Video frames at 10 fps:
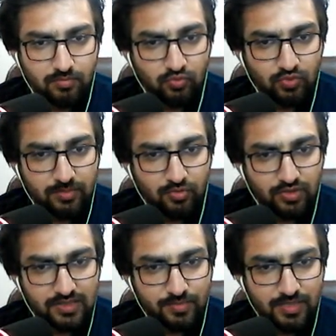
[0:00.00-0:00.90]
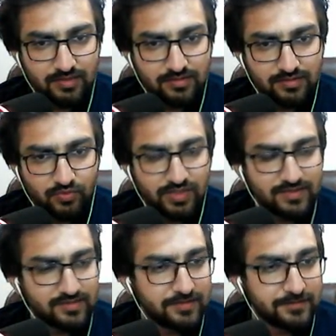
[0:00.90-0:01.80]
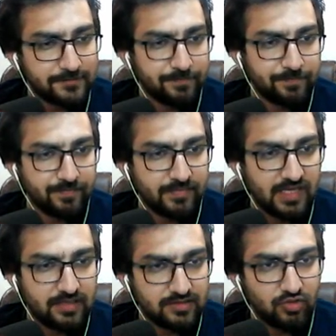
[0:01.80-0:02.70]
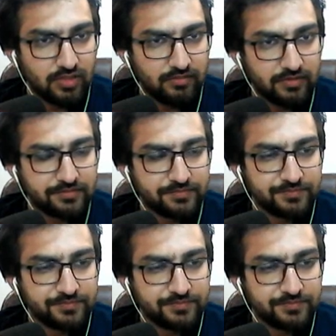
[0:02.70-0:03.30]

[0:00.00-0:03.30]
But what about this price? Where is this? It's not given.